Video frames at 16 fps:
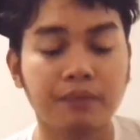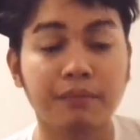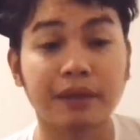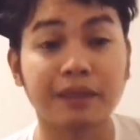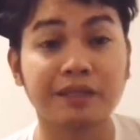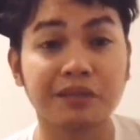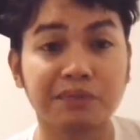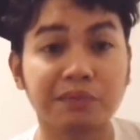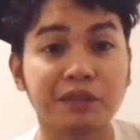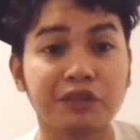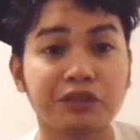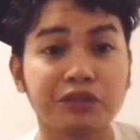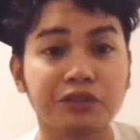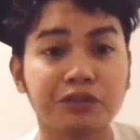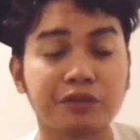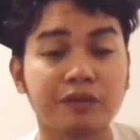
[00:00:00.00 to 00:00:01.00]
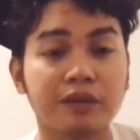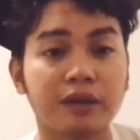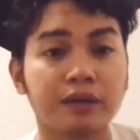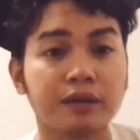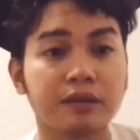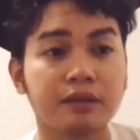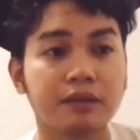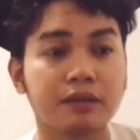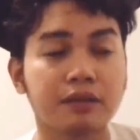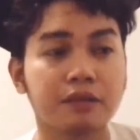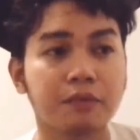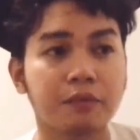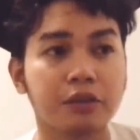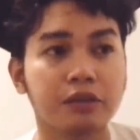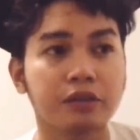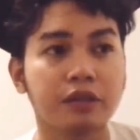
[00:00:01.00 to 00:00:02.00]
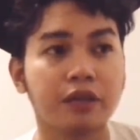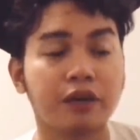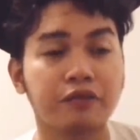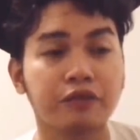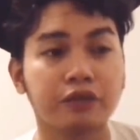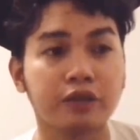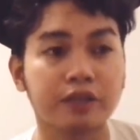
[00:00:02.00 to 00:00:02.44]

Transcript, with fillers: my speech tonight, especially after